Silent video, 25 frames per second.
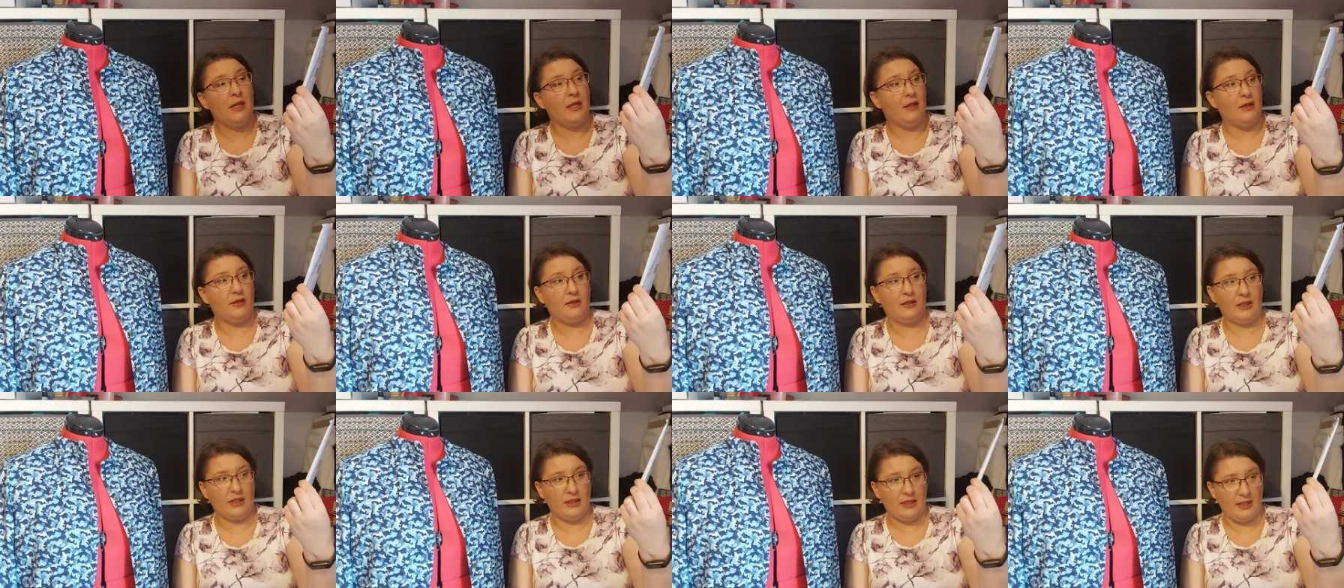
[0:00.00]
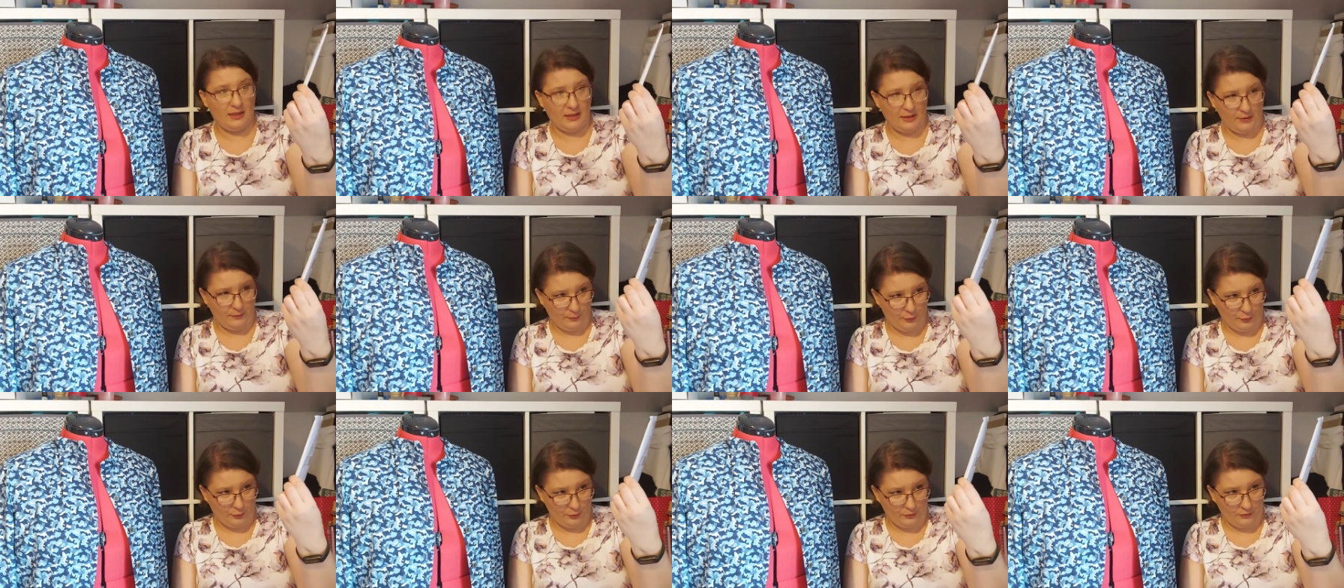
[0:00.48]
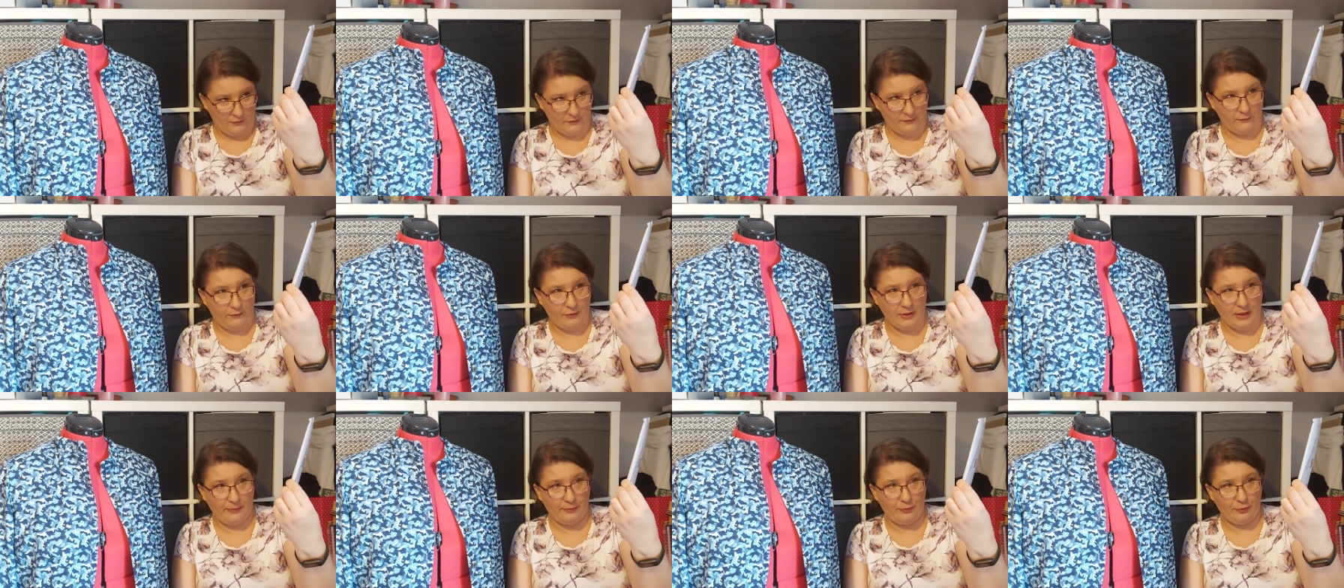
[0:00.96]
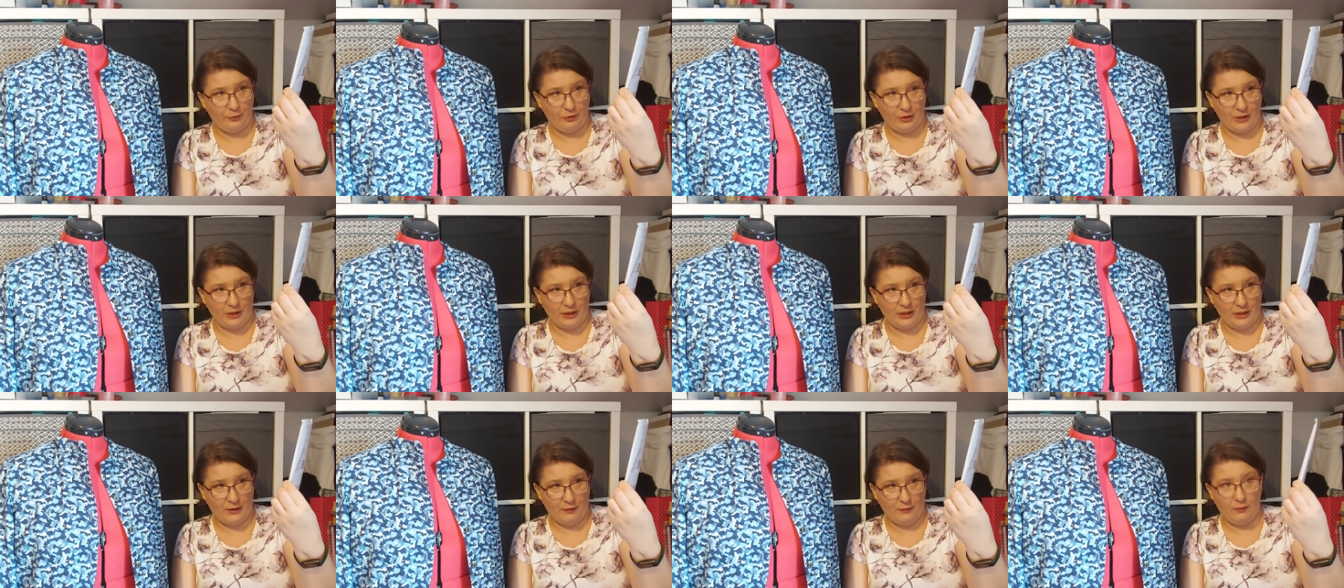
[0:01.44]
it's just simple wrap
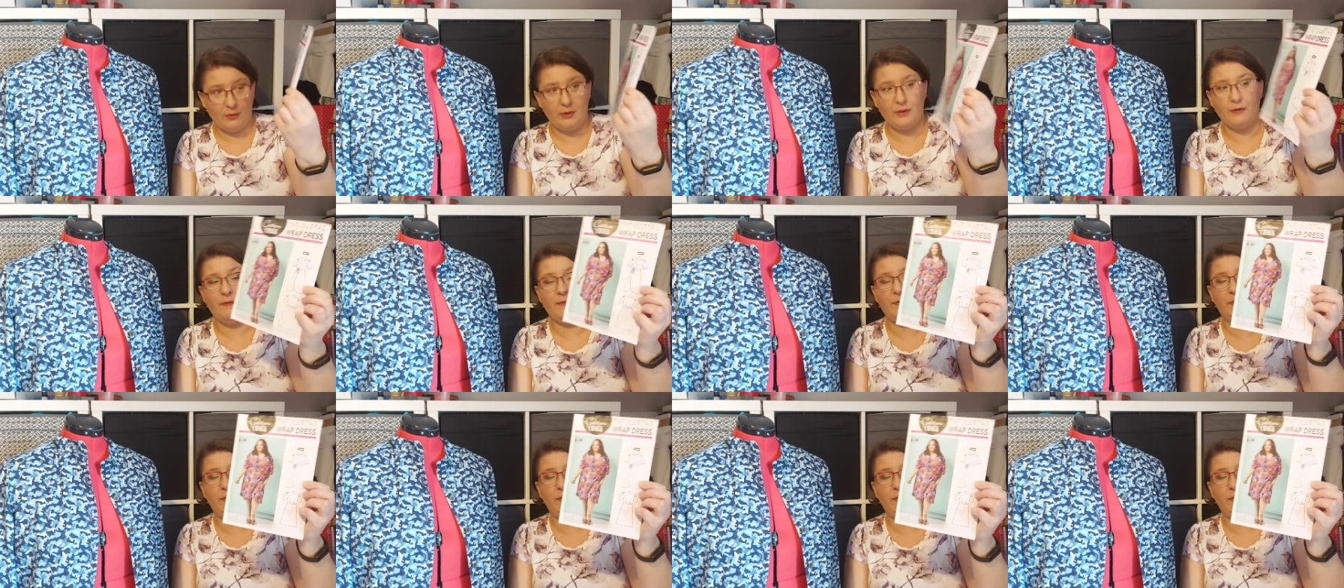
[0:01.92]
dress with